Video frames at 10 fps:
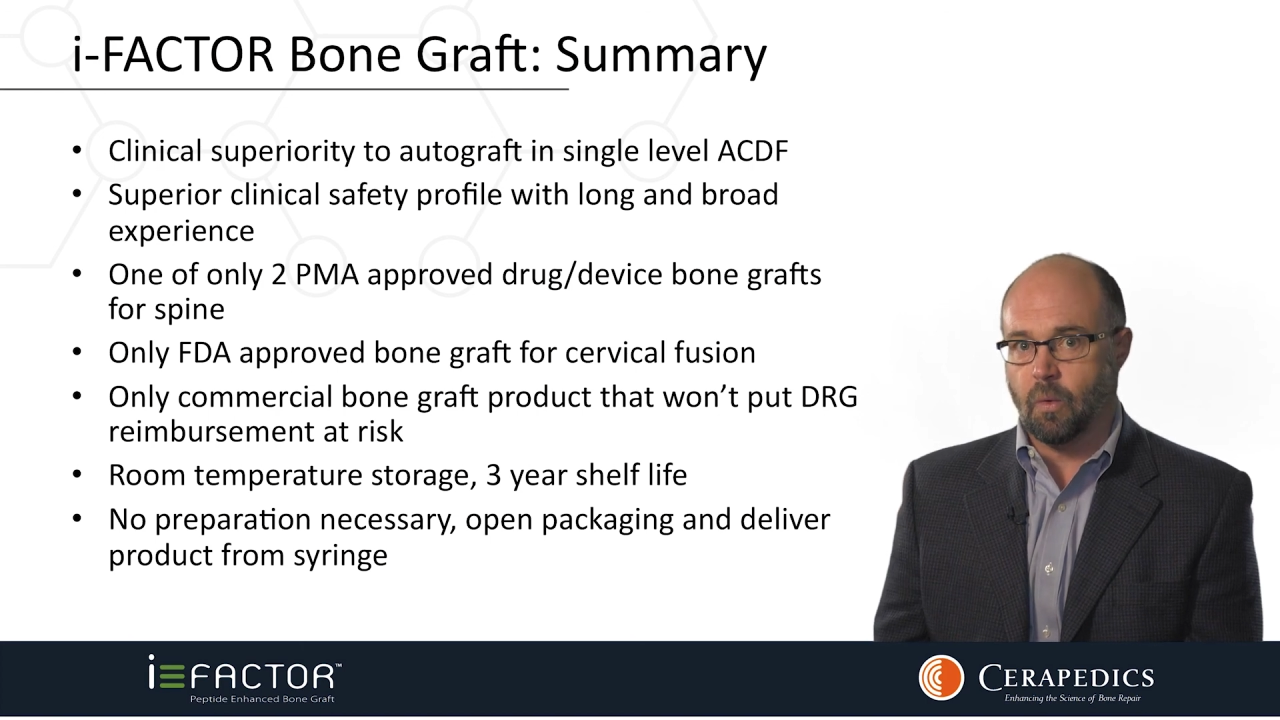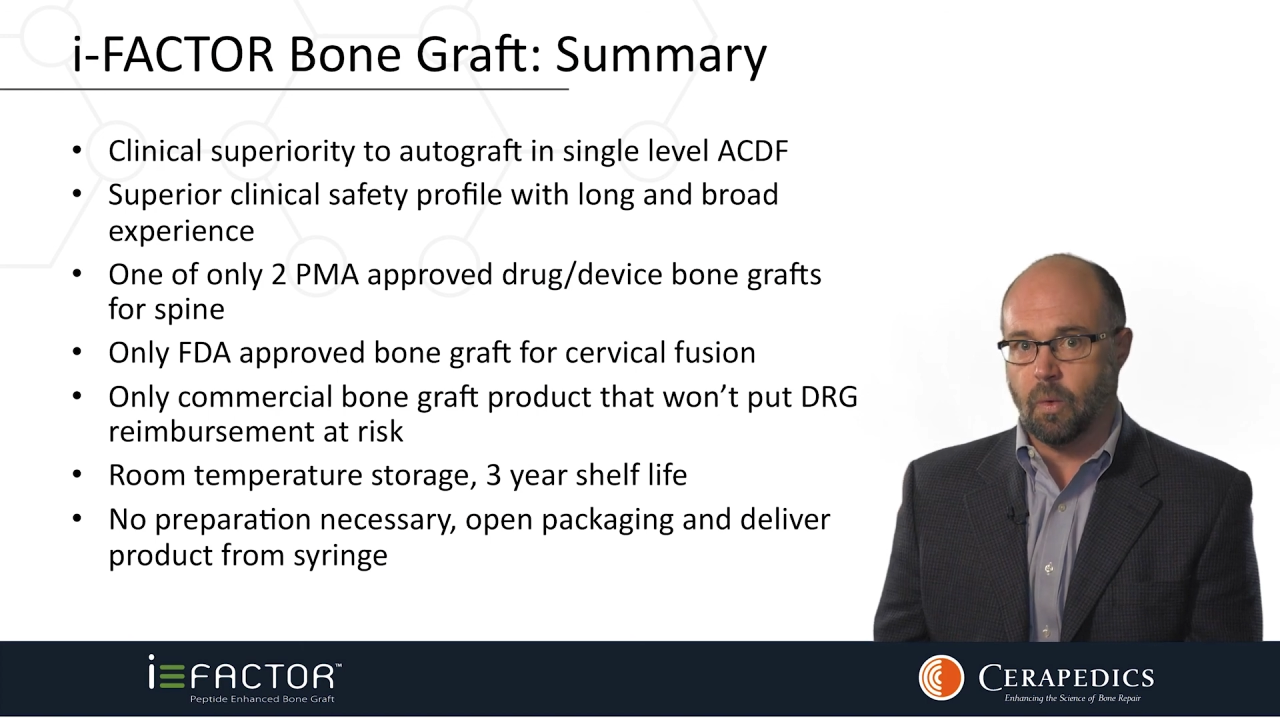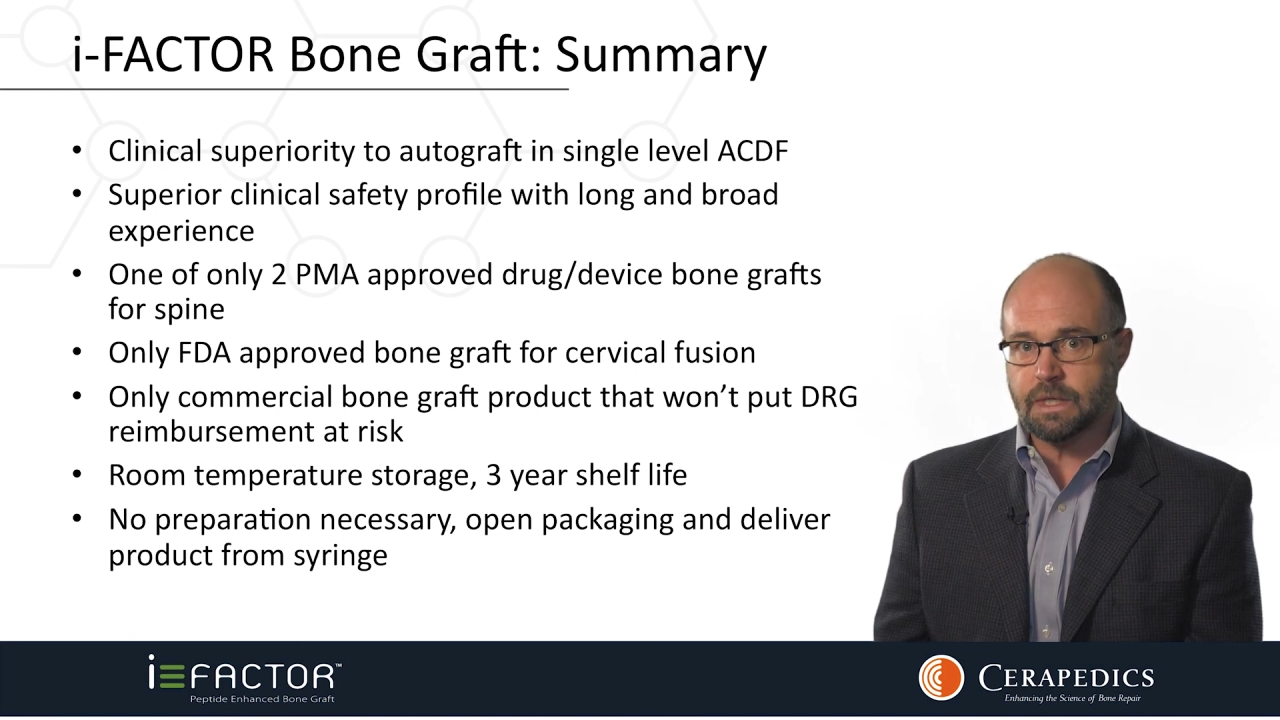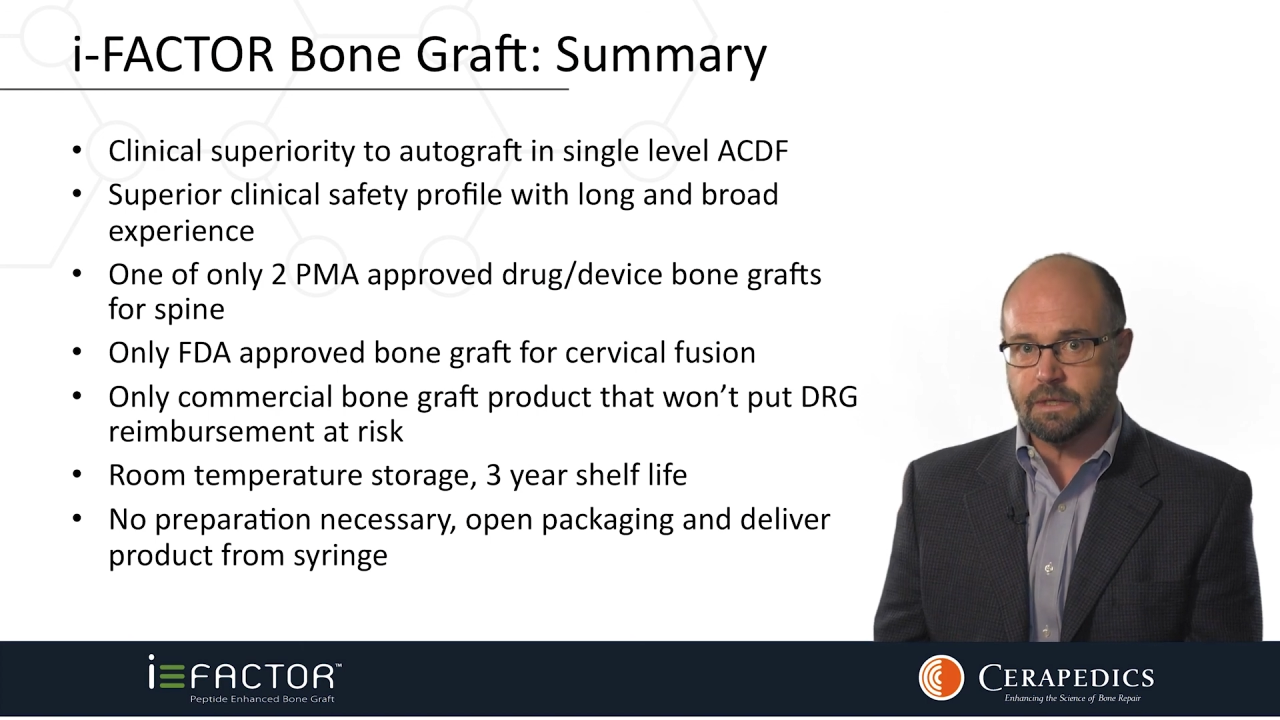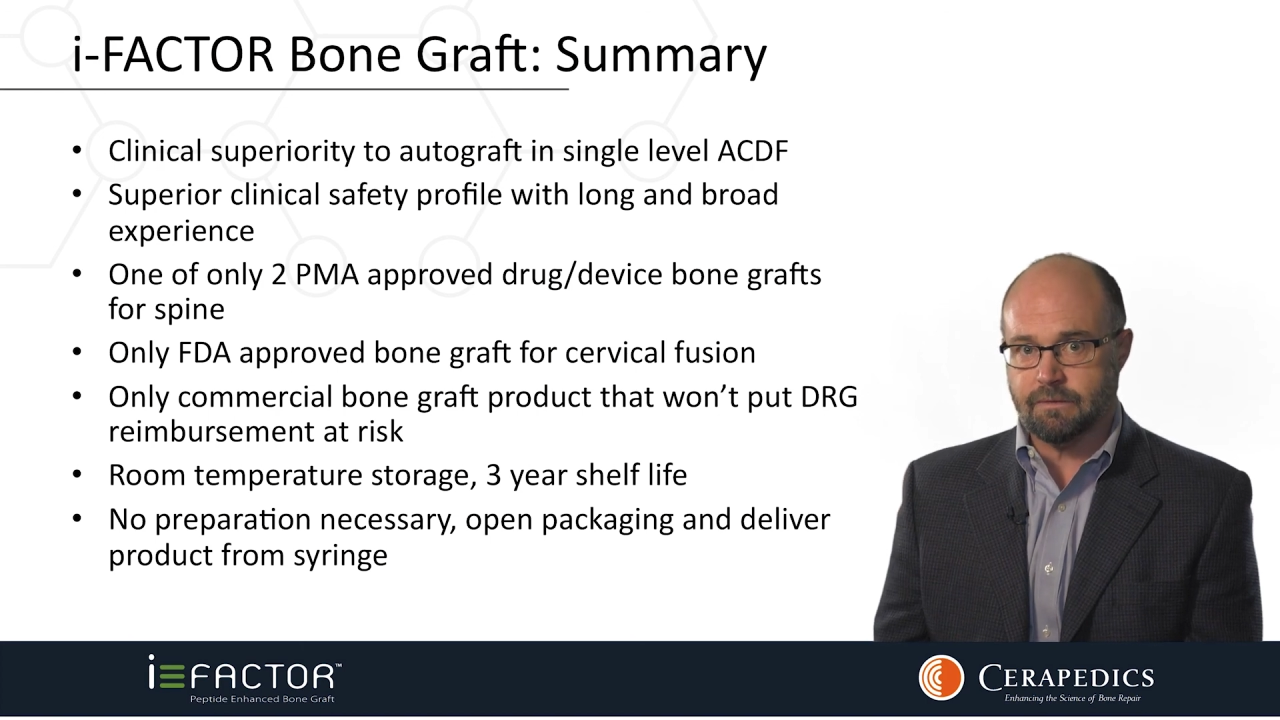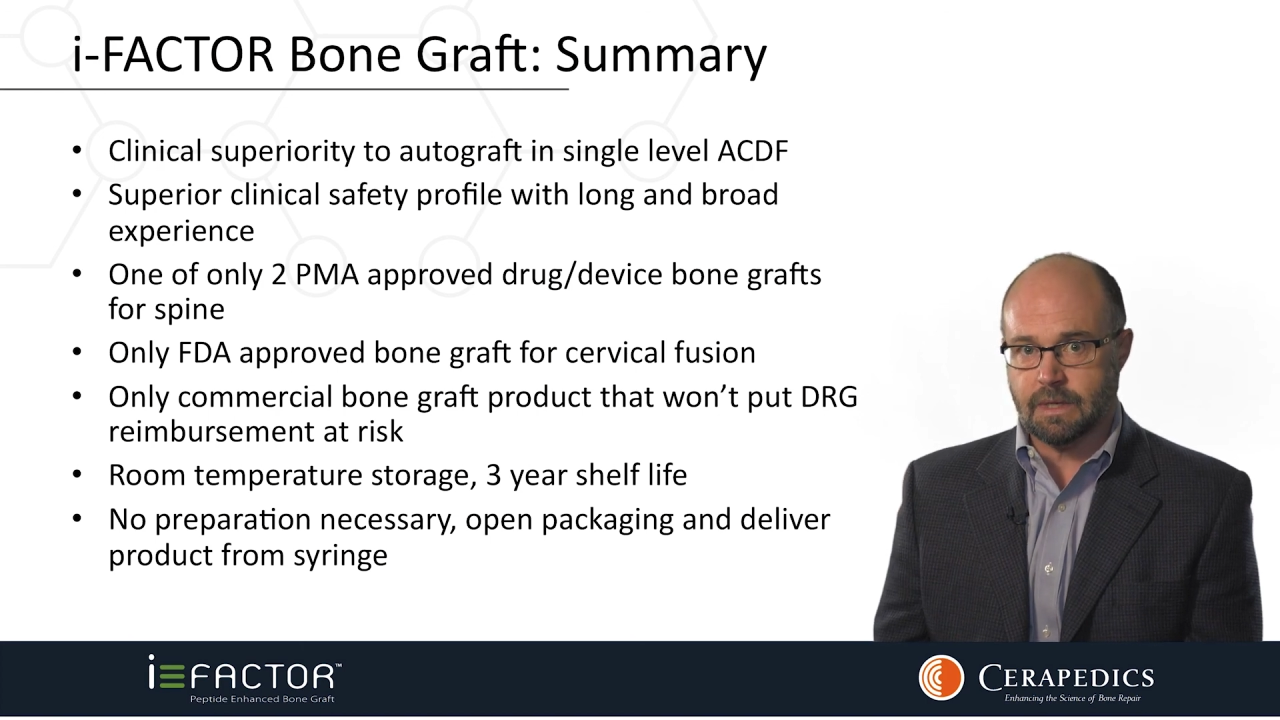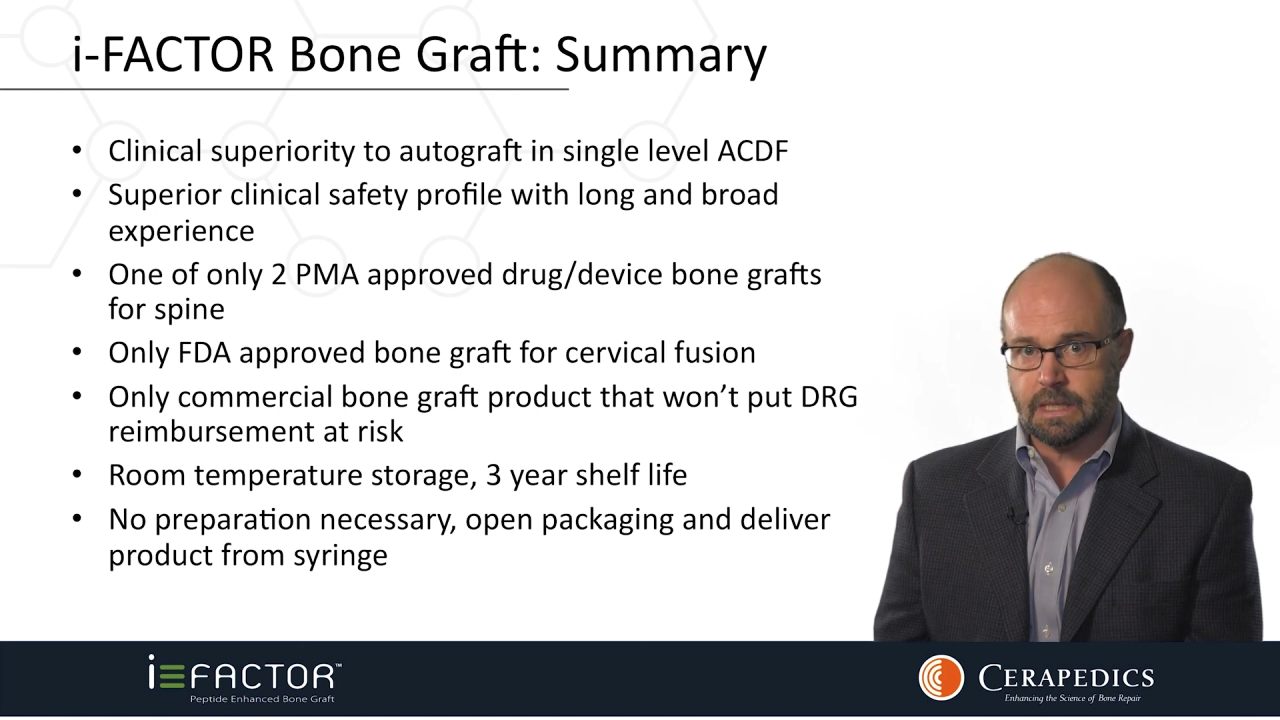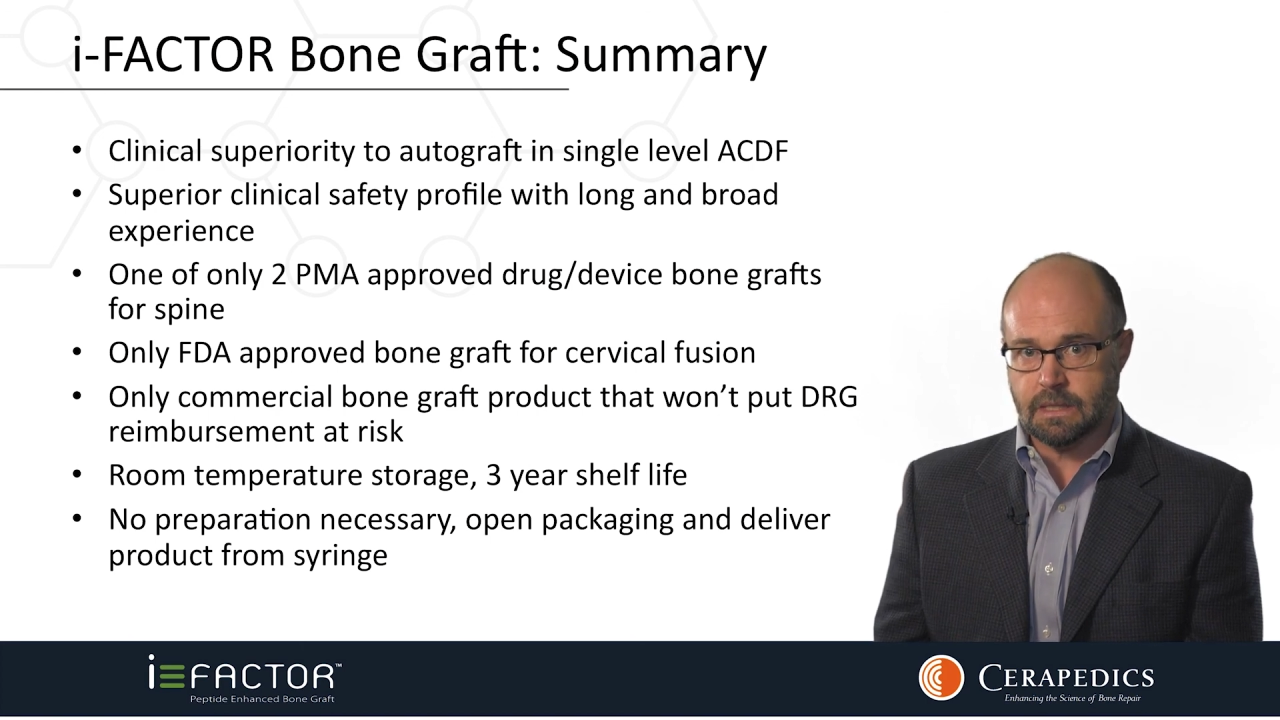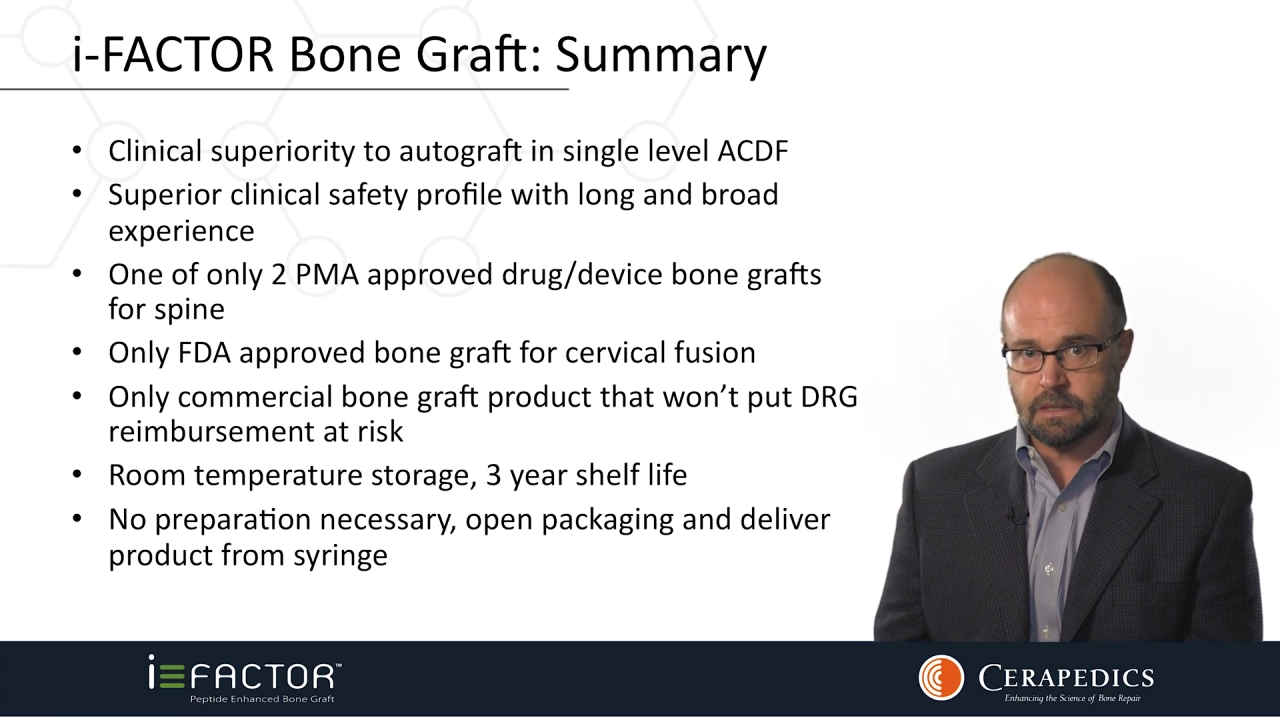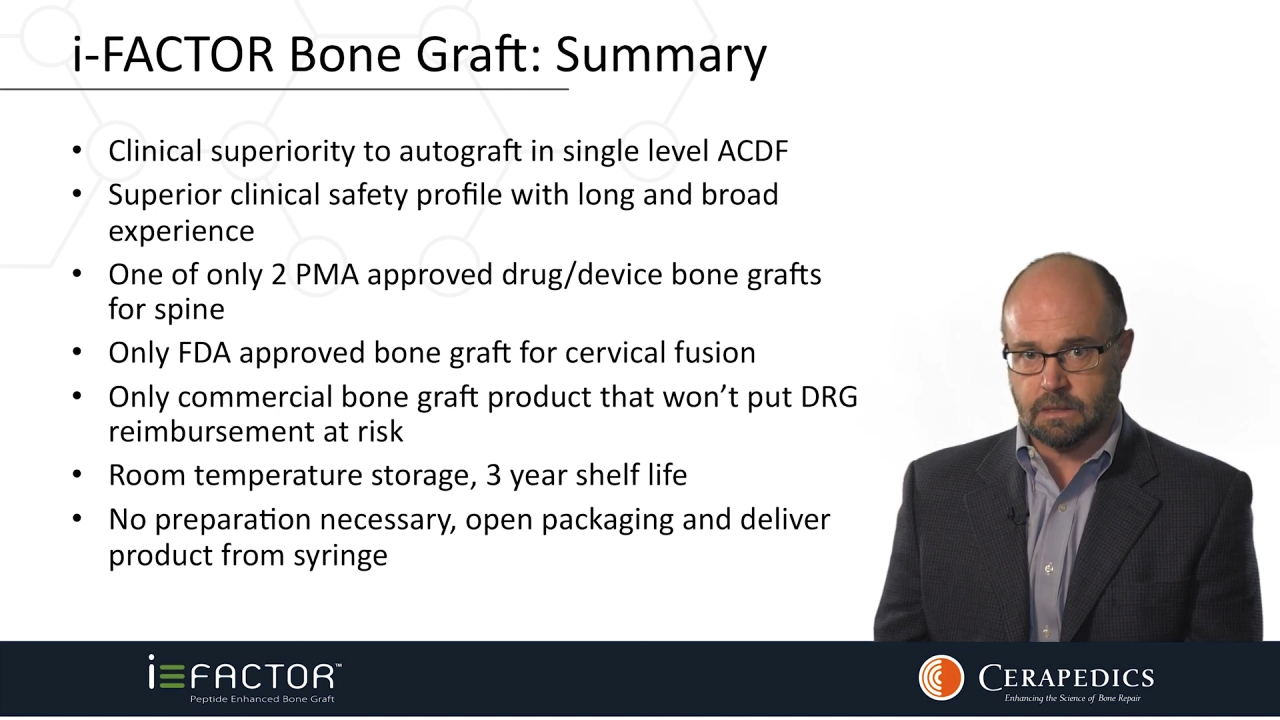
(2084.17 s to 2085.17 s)
which of
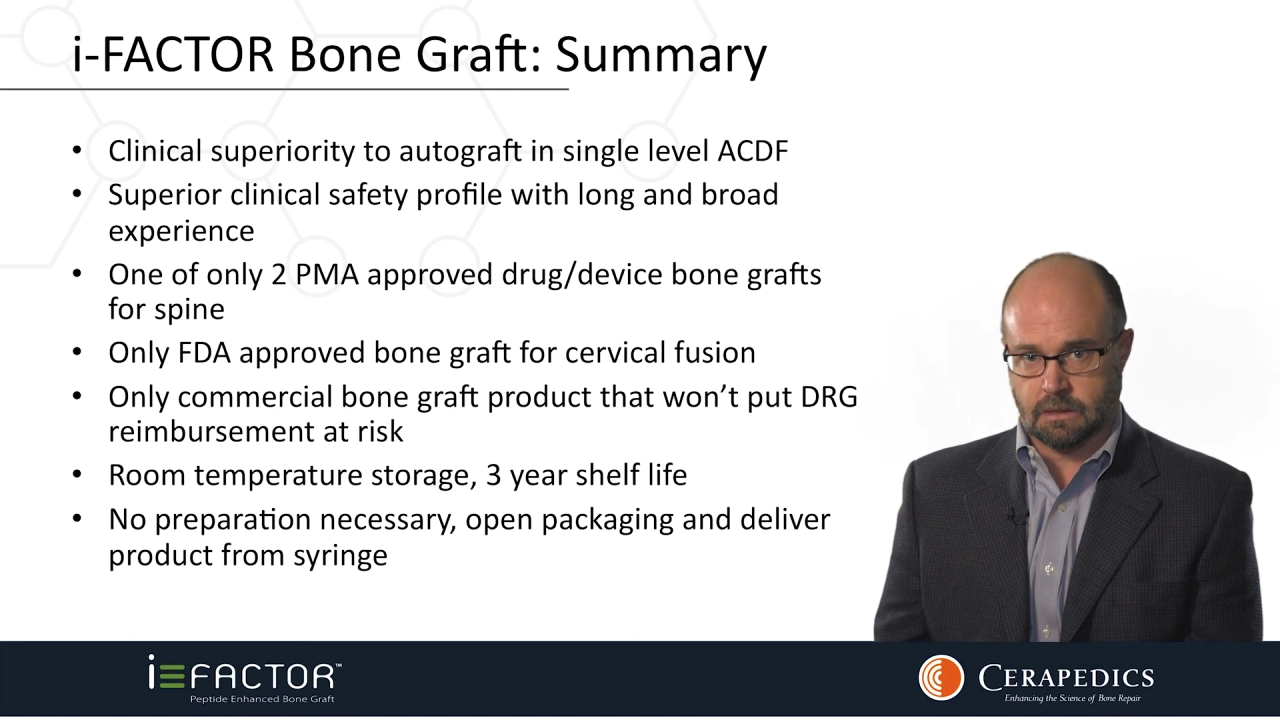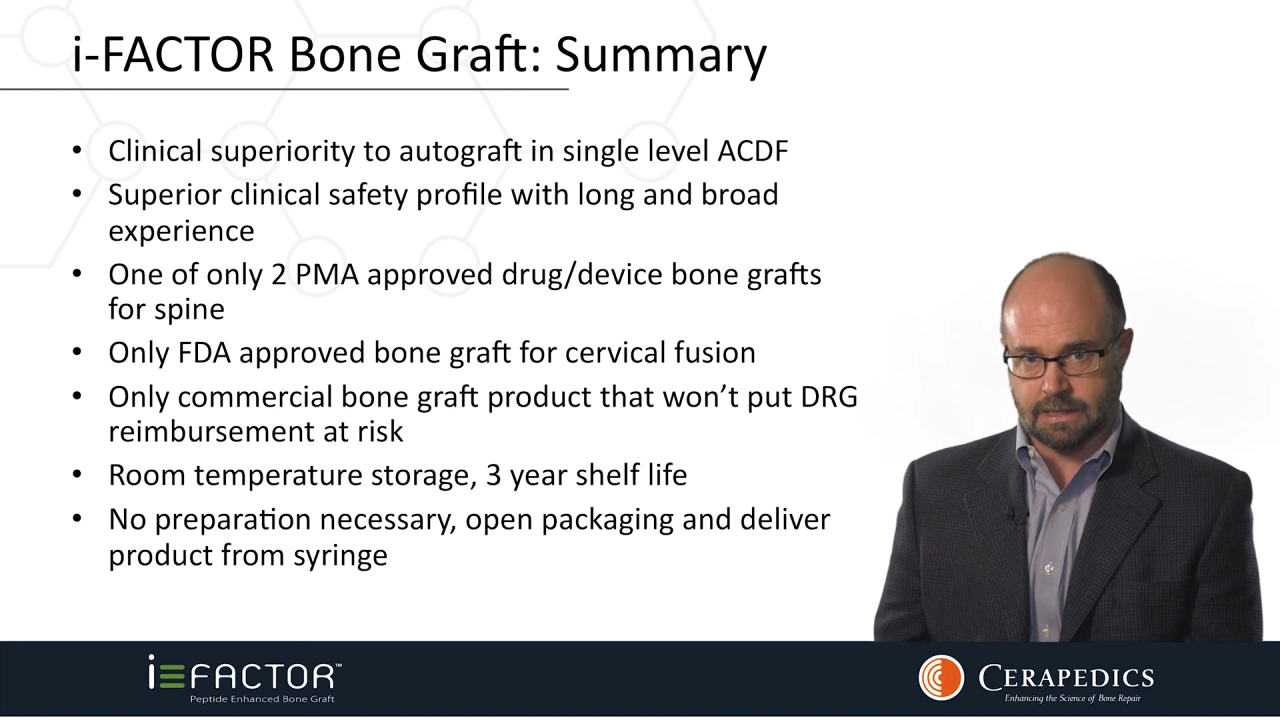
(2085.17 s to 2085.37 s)
these